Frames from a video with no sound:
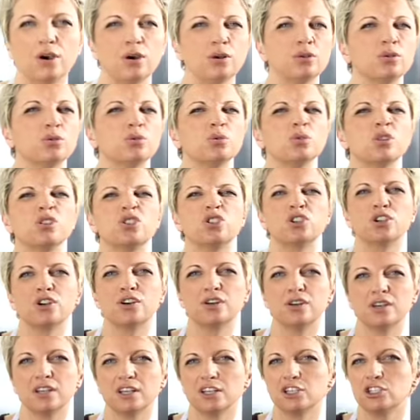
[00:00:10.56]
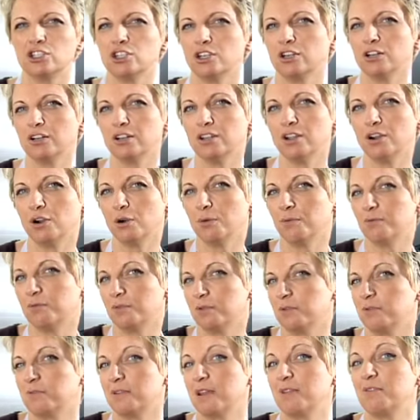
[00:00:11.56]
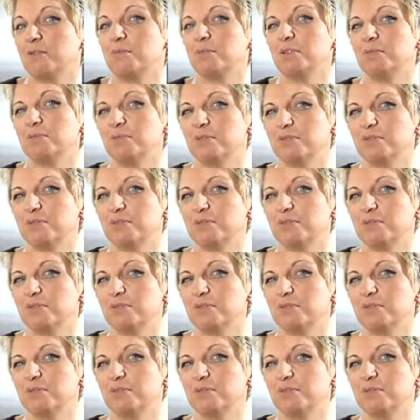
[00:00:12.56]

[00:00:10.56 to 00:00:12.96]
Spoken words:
onto a journey hopefully you've never been